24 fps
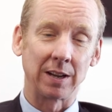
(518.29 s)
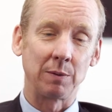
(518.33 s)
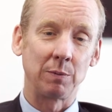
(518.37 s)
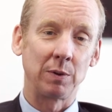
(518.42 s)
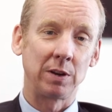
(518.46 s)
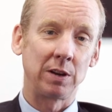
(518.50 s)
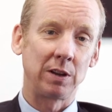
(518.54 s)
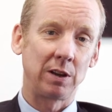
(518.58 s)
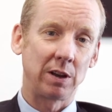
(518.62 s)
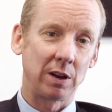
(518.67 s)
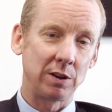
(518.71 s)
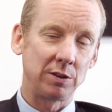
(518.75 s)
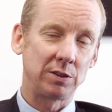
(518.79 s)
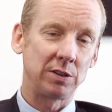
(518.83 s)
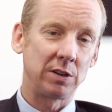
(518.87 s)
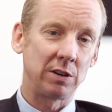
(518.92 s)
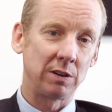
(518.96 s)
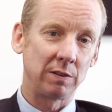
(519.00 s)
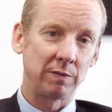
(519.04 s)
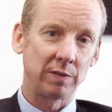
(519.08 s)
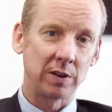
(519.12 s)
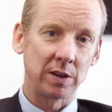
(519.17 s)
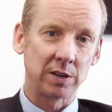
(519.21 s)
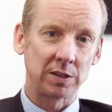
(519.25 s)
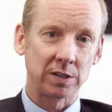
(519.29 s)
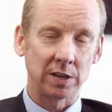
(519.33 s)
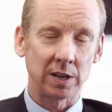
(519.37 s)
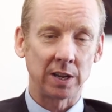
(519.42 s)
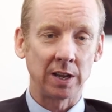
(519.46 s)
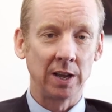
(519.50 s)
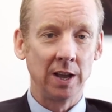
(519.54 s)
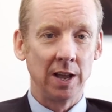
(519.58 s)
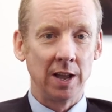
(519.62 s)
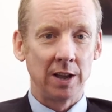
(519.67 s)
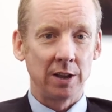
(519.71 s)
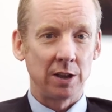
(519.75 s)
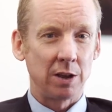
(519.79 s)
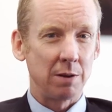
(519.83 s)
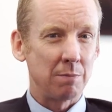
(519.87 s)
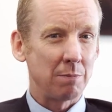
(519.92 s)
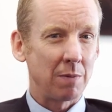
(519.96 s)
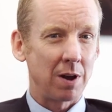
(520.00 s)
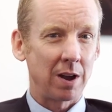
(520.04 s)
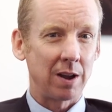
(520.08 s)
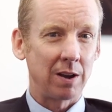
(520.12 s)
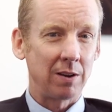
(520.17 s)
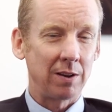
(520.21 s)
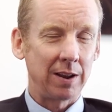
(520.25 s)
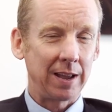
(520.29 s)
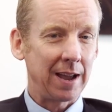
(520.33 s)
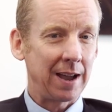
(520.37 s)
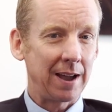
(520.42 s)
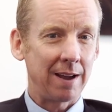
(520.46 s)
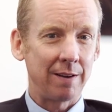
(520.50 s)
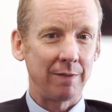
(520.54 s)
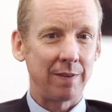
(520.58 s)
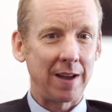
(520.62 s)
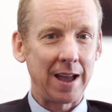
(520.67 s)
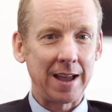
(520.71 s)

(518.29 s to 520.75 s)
When you go to university, you might only have